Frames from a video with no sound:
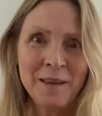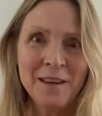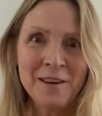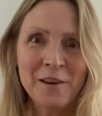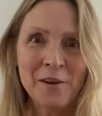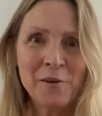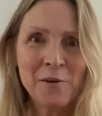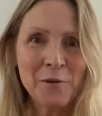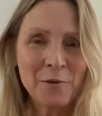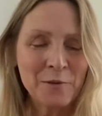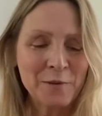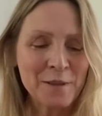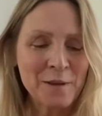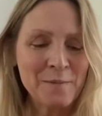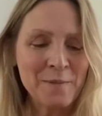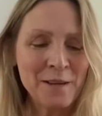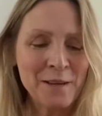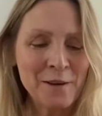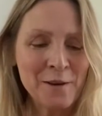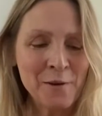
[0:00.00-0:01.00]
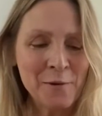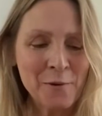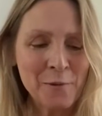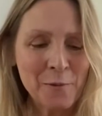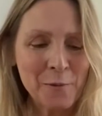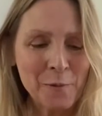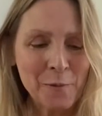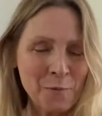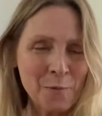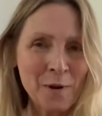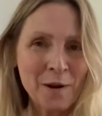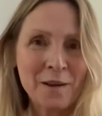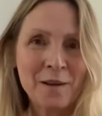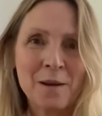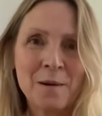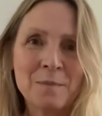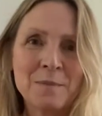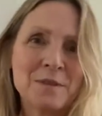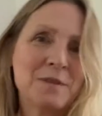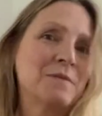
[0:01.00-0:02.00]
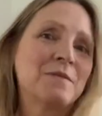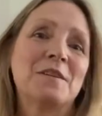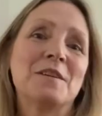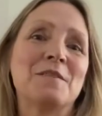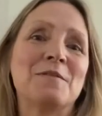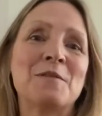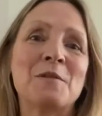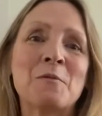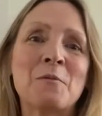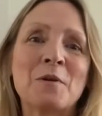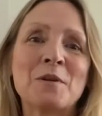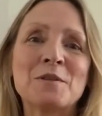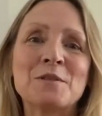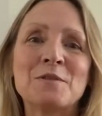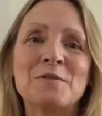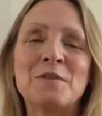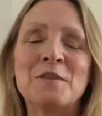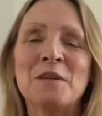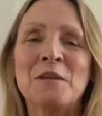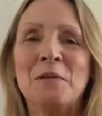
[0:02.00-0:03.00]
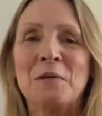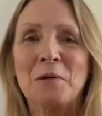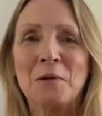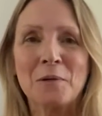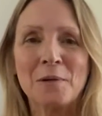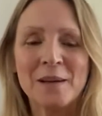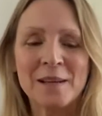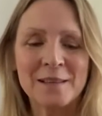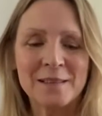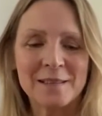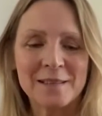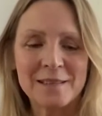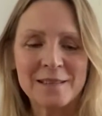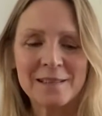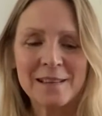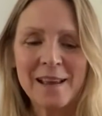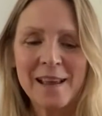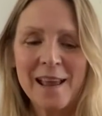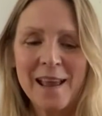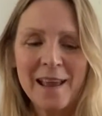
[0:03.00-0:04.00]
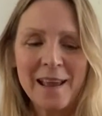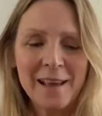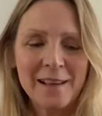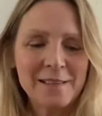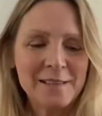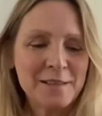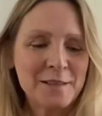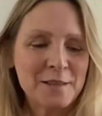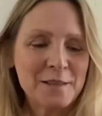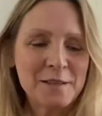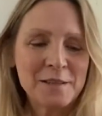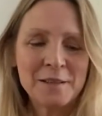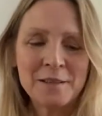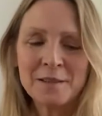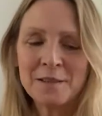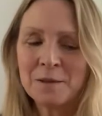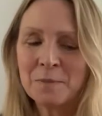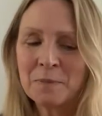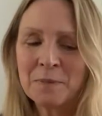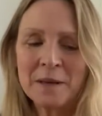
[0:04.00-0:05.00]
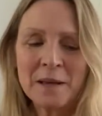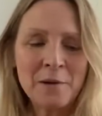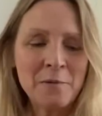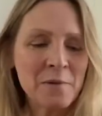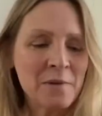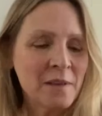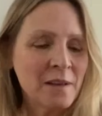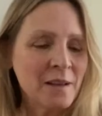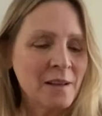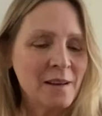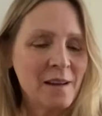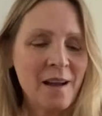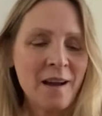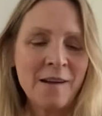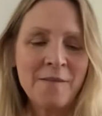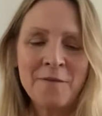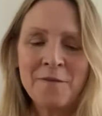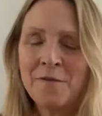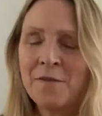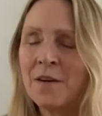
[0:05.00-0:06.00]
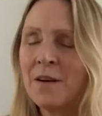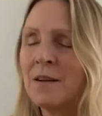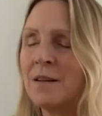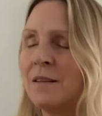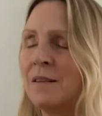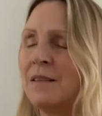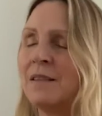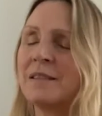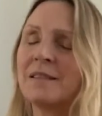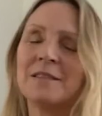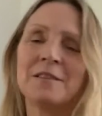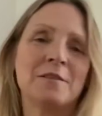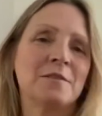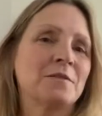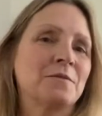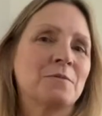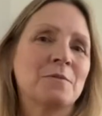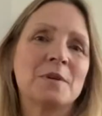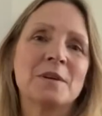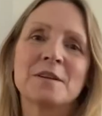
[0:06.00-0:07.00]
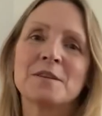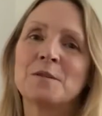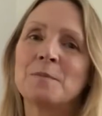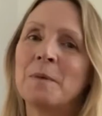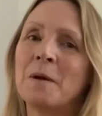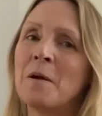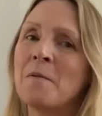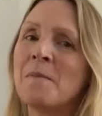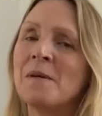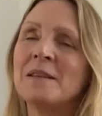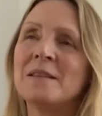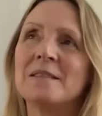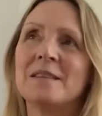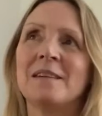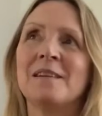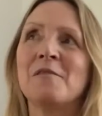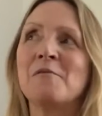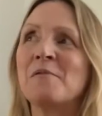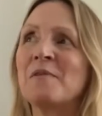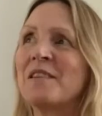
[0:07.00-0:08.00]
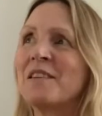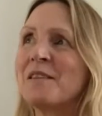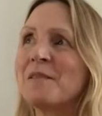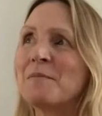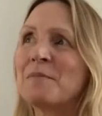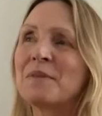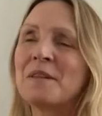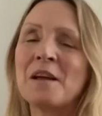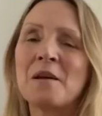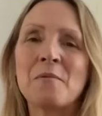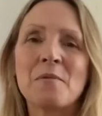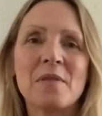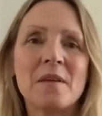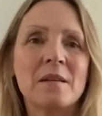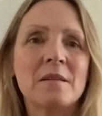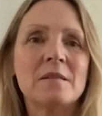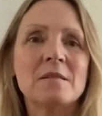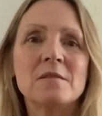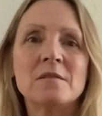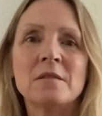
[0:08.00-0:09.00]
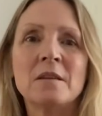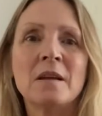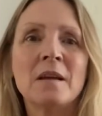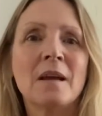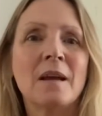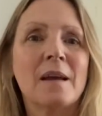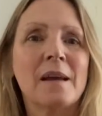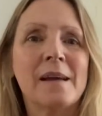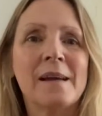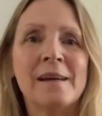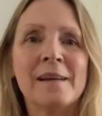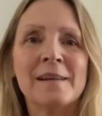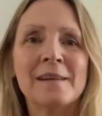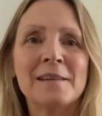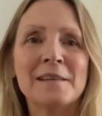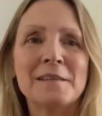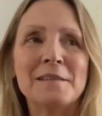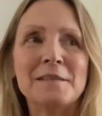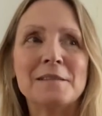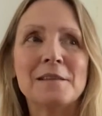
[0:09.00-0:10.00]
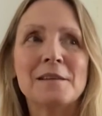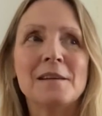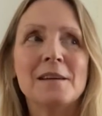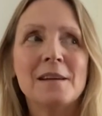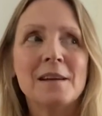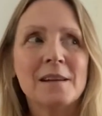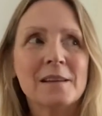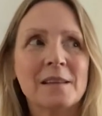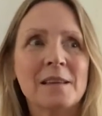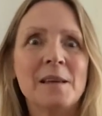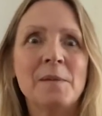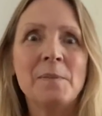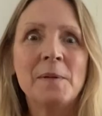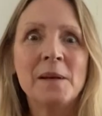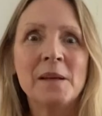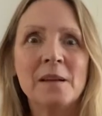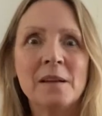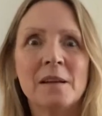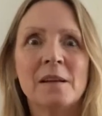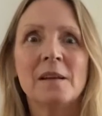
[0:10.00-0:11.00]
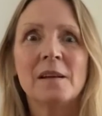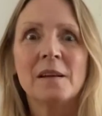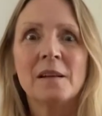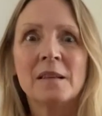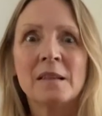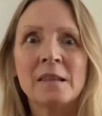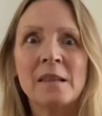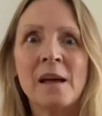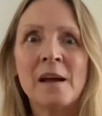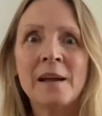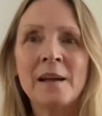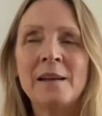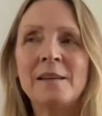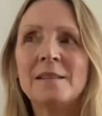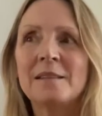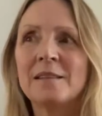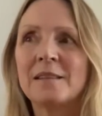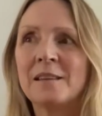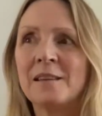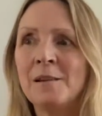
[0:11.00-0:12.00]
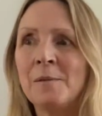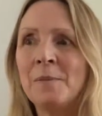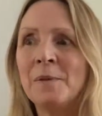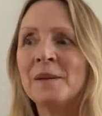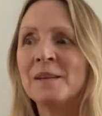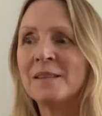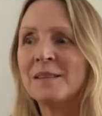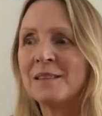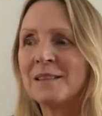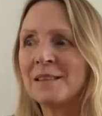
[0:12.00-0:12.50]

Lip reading: know what comes of it, if it works for you. It's just play with it, have fun. We're experimenting, we're playing with energy, and keep it light, keep it